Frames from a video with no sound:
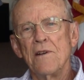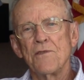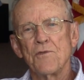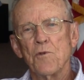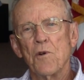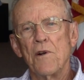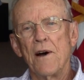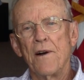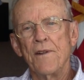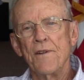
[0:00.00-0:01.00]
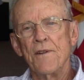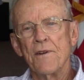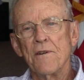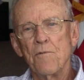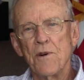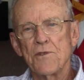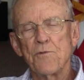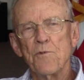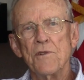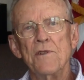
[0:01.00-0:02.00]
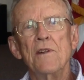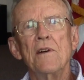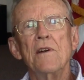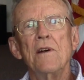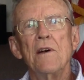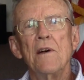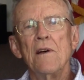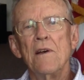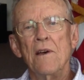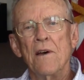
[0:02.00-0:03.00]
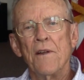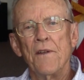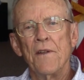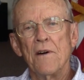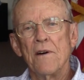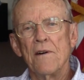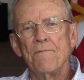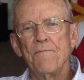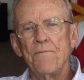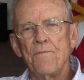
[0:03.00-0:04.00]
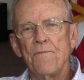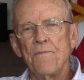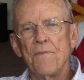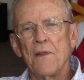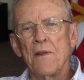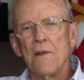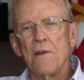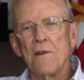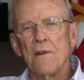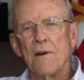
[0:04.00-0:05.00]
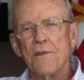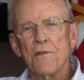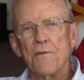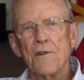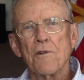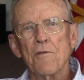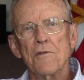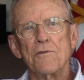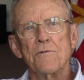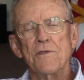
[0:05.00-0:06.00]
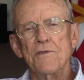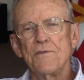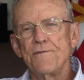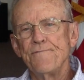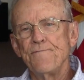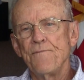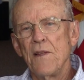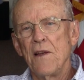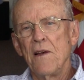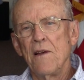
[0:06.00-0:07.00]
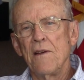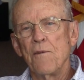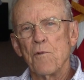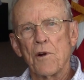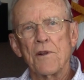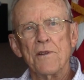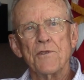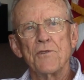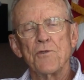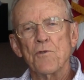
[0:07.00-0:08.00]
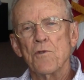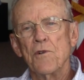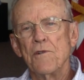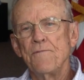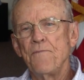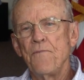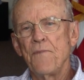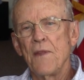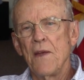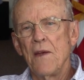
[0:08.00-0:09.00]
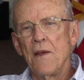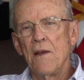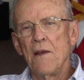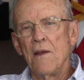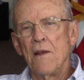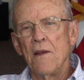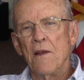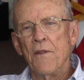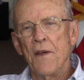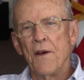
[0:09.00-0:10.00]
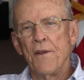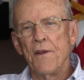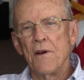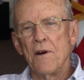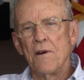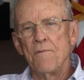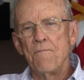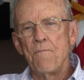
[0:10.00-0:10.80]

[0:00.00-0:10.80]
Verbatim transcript: store out in uh, Westwood, and uh, I delivered groceries, worked in the store, and then uh,